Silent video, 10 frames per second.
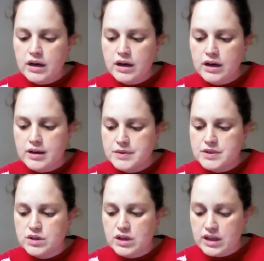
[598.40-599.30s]

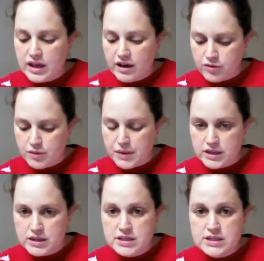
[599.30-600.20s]
So then they have the
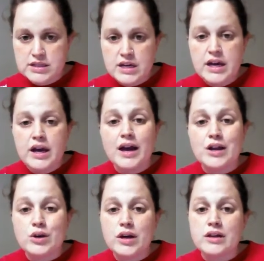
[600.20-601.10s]
months,
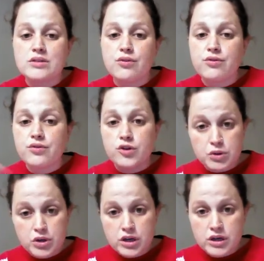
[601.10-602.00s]
and you can get the full
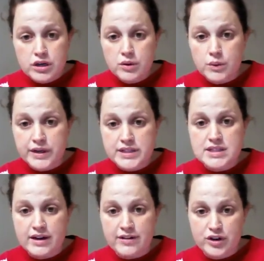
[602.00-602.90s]
book where
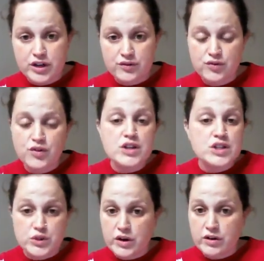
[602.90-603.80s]
it's
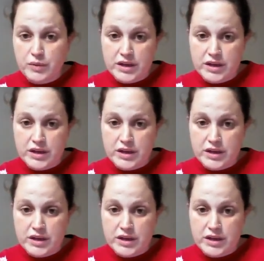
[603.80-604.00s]
all 12